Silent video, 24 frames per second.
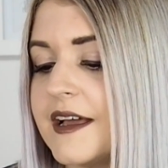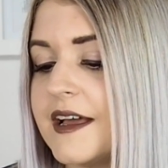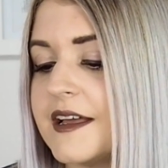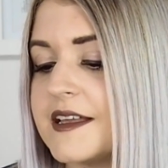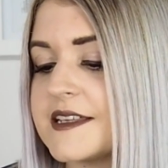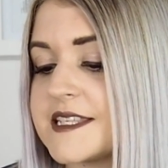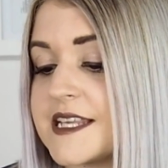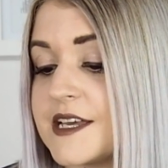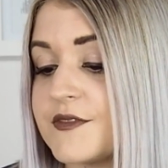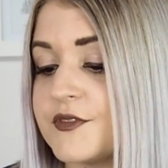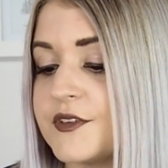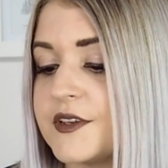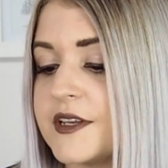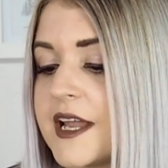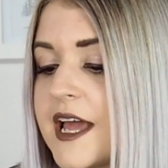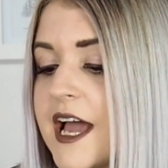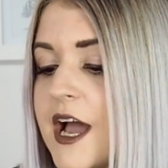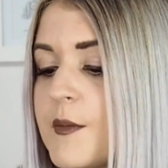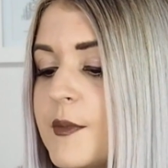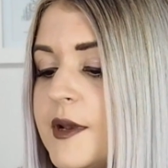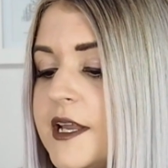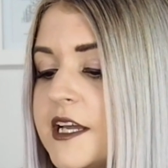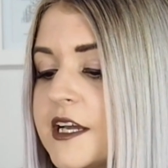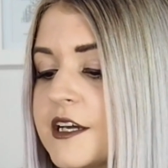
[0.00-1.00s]
7.
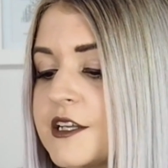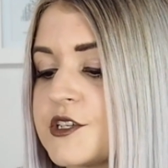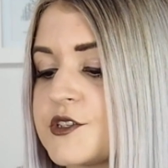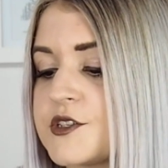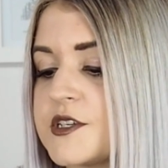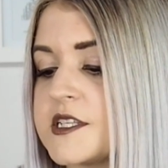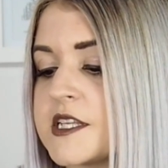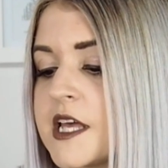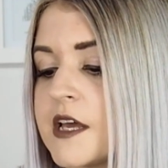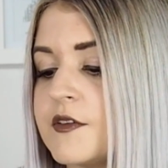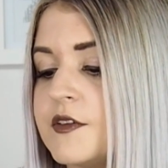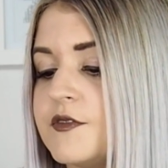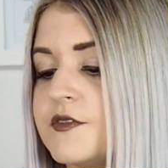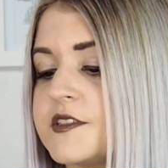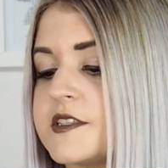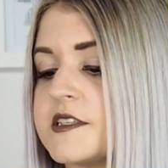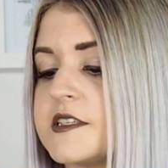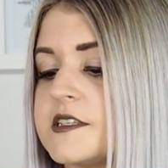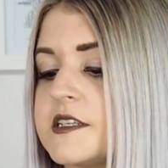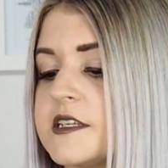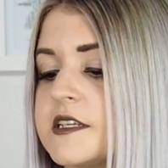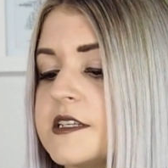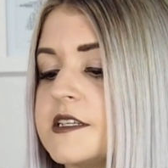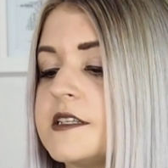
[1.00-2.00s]
How many countries have you
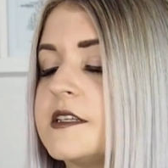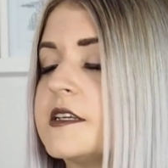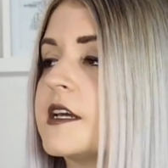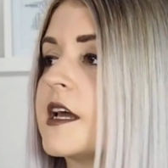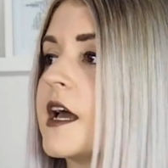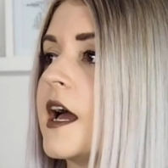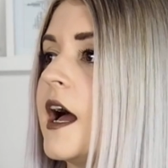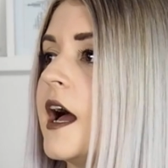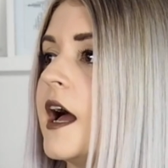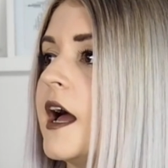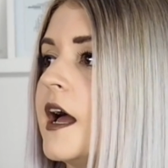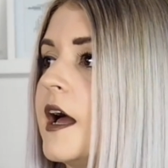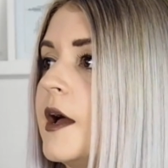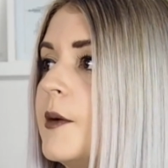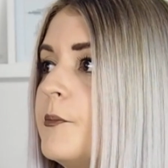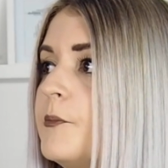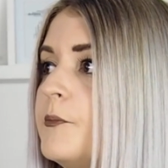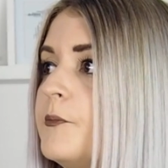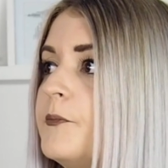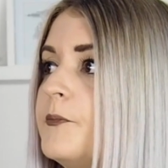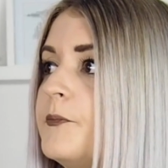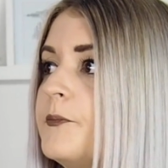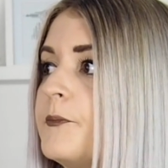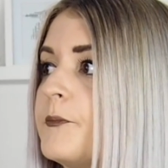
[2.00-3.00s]
visited?
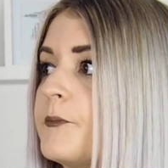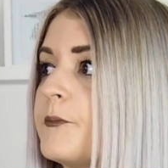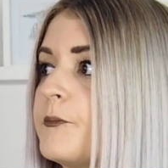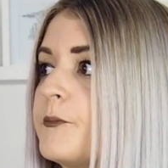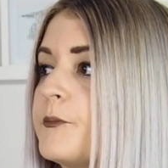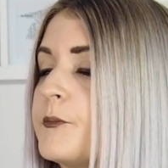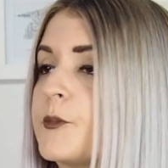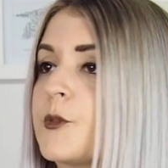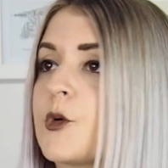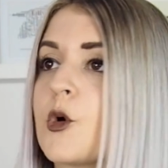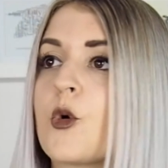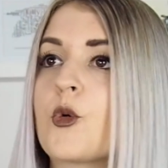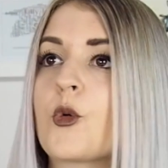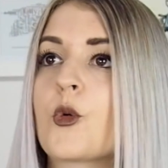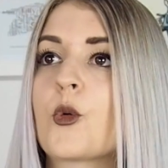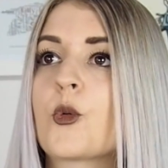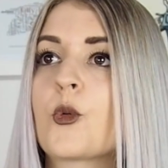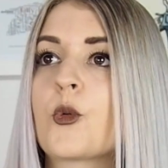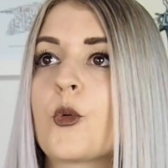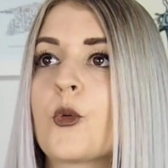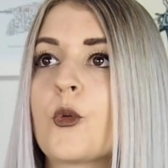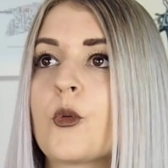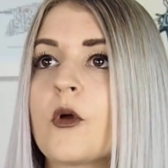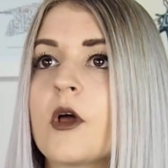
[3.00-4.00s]

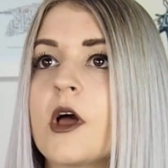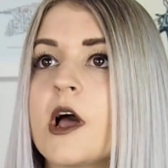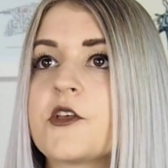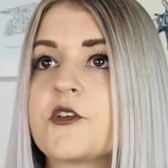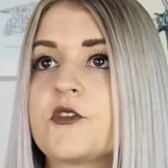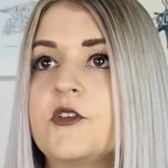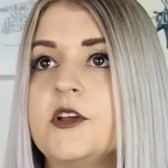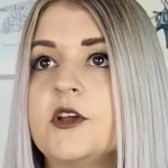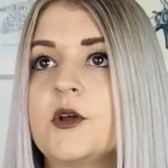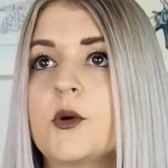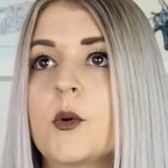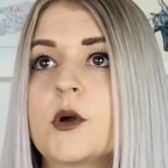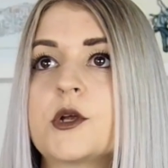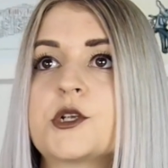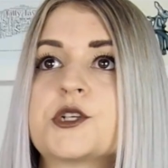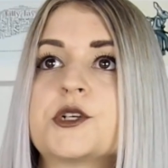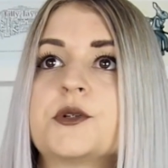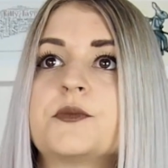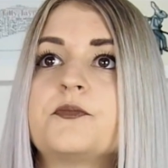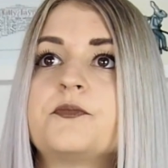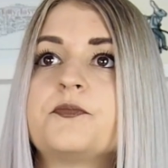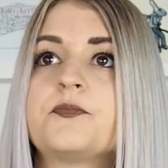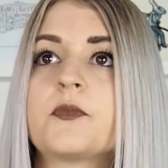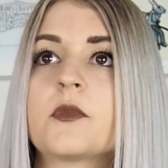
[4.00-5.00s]
That's a really good
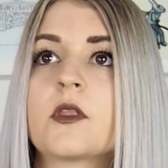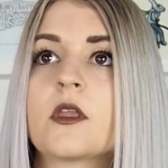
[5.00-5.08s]
question.